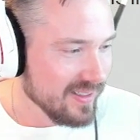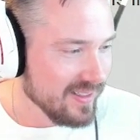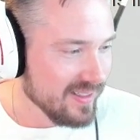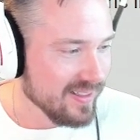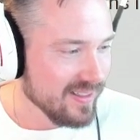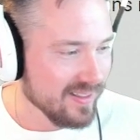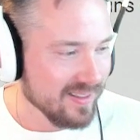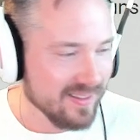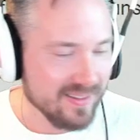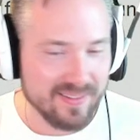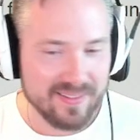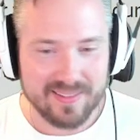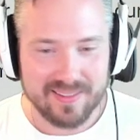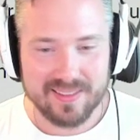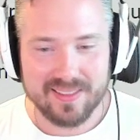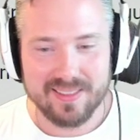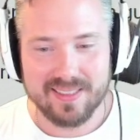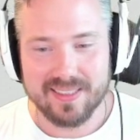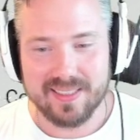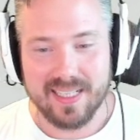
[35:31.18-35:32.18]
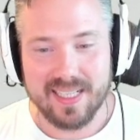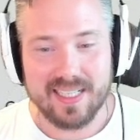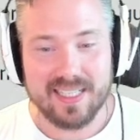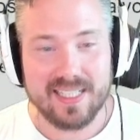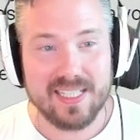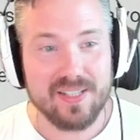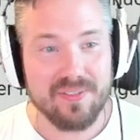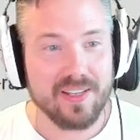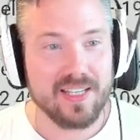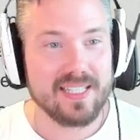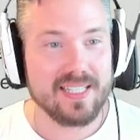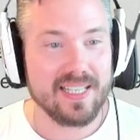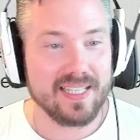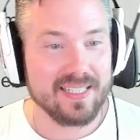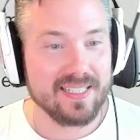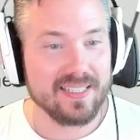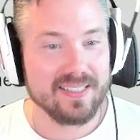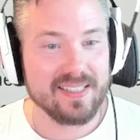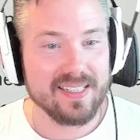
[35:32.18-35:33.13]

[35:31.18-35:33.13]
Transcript: Holy shit. And this thing is a tier